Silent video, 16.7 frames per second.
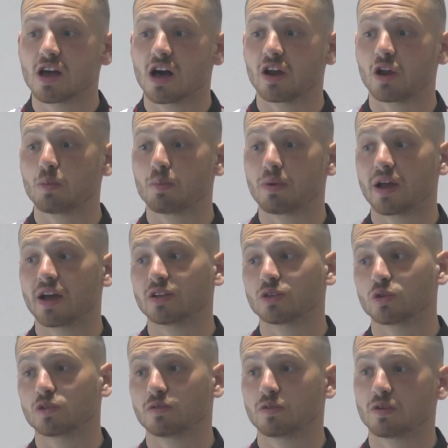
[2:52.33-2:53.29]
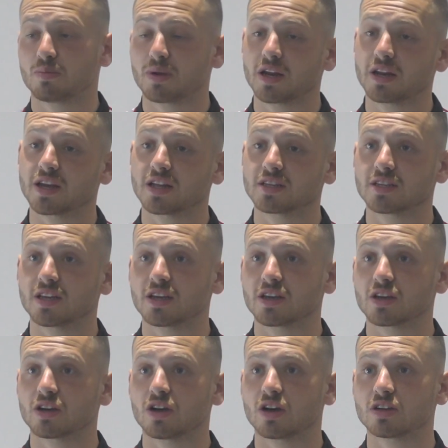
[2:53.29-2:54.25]
I know players who played against
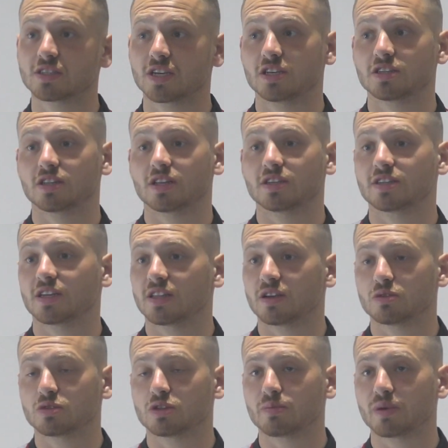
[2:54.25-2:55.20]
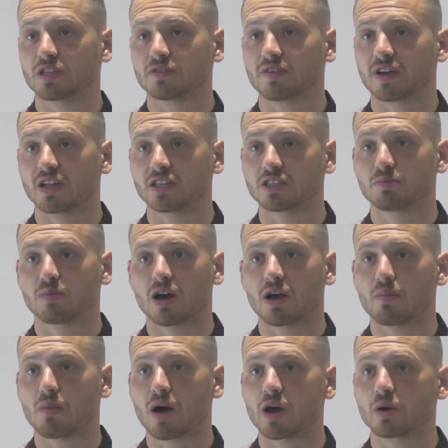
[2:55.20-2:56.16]
Lincoln last season, they said they was the best fans
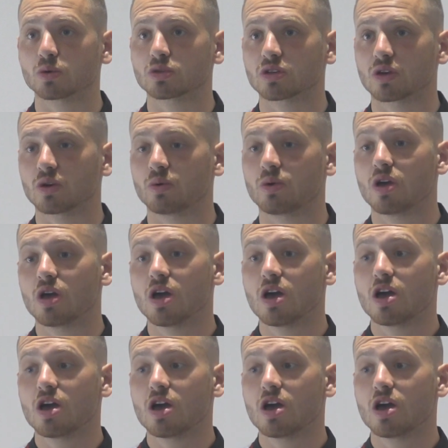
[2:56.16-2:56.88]
by a mile, so